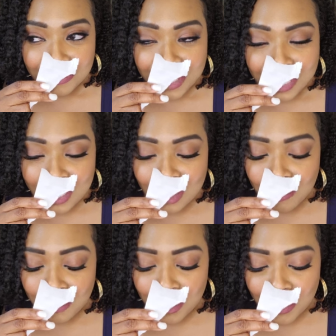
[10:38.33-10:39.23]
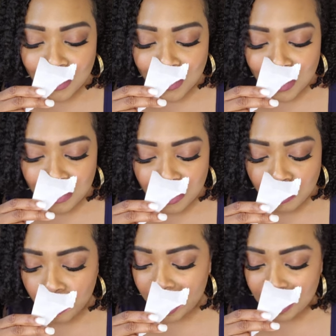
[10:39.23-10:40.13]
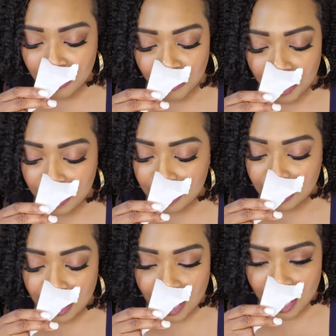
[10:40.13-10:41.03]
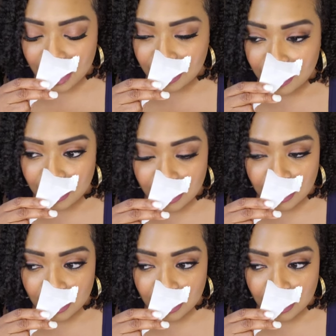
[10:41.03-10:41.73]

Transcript: This is a beautiful brandy fragrance, guys.